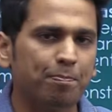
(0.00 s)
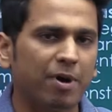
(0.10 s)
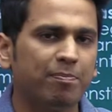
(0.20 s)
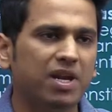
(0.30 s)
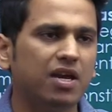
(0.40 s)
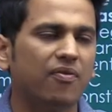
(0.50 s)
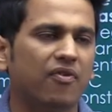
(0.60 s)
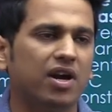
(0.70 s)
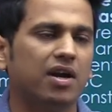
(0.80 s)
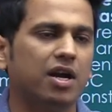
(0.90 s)
public
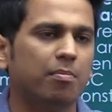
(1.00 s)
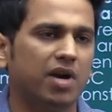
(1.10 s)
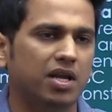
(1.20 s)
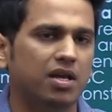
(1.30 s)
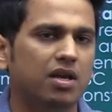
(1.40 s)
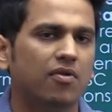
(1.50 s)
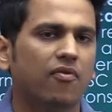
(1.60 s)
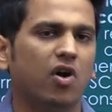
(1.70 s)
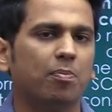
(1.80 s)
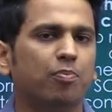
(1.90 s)
funded money
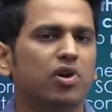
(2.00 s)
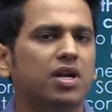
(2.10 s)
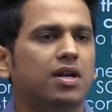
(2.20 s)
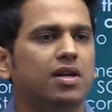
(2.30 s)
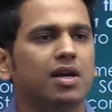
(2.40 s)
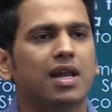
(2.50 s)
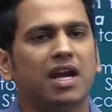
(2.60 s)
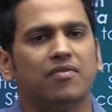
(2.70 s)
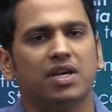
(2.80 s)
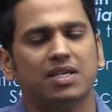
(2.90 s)
for political
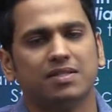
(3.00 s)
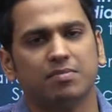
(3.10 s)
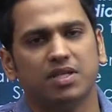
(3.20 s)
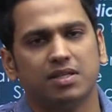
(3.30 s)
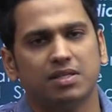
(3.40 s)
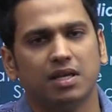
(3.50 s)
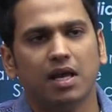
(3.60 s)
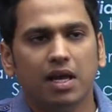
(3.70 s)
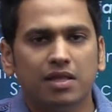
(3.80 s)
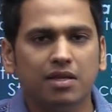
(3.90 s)
advertisements.
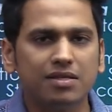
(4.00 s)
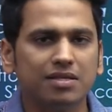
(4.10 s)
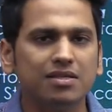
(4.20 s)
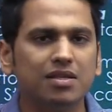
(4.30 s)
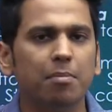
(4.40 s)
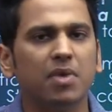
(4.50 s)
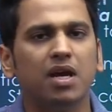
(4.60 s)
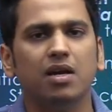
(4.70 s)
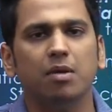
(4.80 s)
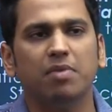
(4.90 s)
This is the
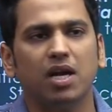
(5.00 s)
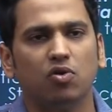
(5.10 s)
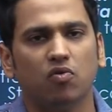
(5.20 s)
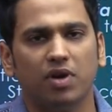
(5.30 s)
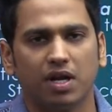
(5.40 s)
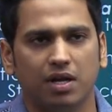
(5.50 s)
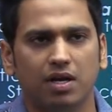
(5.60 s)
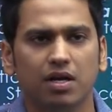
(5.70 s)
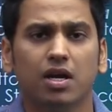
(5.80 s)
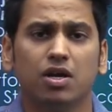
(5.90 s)
main debate over
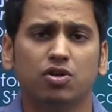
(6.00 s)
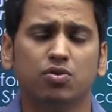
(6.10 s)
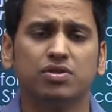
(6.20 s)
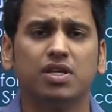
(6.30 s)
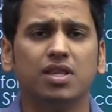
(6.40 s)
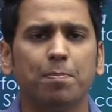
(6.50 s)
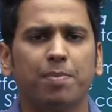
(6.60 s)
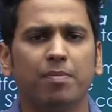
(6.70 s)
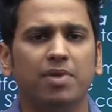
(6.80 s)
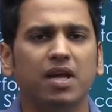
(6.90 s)
here. using the
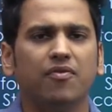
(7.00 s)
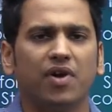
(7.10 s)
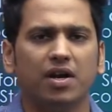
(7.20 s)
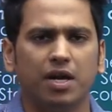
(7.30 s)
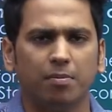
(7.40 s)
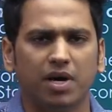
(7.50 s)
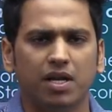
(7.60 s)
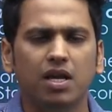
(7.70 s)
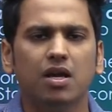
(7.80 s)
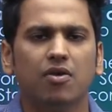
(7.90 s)
public funded
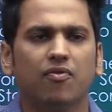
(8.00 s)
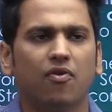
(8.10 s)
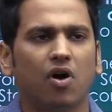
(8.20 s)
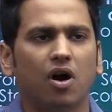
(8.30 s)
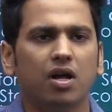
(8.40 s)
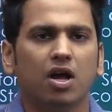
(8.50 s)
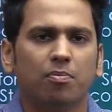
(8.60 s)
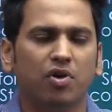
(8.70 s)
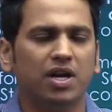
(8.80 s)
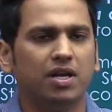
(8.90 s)
money for
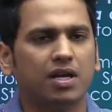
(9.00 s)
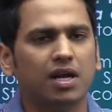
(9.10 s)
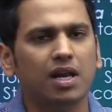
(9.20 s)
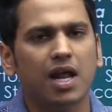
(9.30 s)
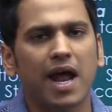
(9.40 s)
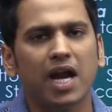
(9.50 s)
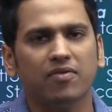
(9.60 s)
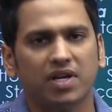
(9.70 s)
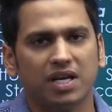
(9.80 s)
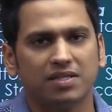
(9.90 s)
political
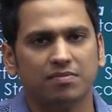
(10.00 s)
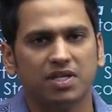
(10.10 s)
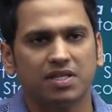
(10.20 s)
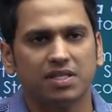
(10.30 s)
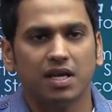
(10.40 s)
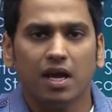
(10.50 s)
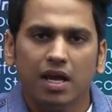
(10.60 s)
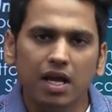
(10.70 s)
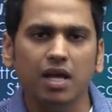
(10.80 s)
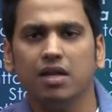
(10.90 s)
advertisements.
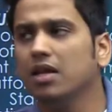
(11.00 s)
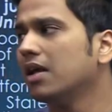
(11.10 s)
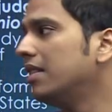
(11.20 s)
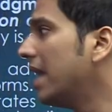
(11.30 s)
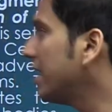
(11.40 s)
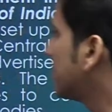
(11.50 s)
In, let's